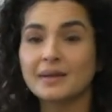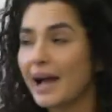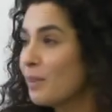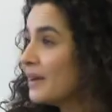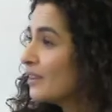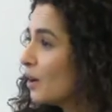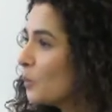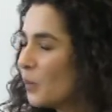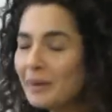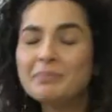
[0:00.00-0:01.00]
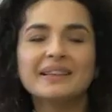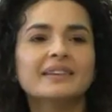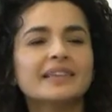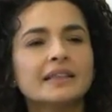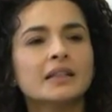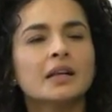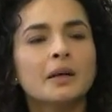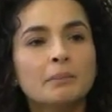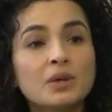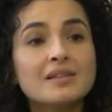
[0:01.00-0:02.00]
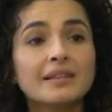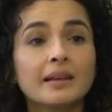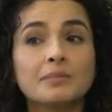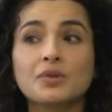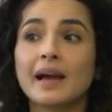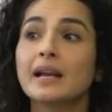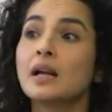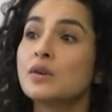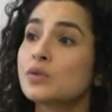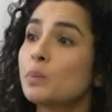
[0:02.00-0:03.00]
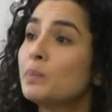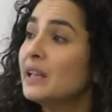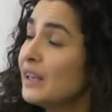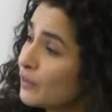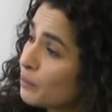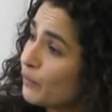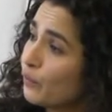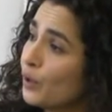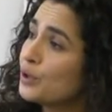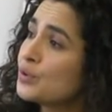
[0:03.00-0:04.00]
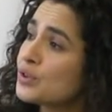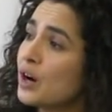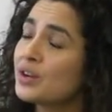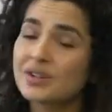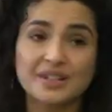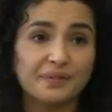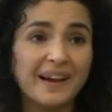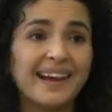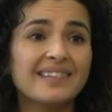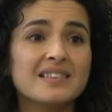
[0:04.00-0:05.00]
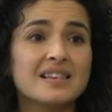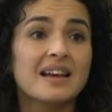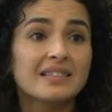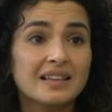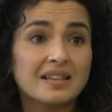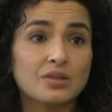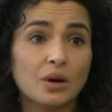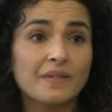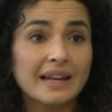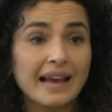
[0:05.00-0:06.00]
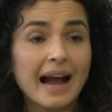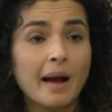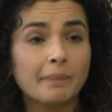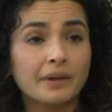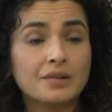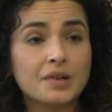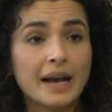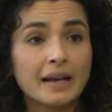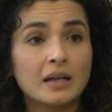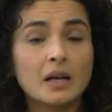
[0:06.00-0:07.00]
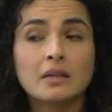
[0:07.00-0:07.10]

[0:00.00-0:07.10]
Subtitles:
how many are? 1 billion Muslims, right? So even before you start your defense, this has already happened, right?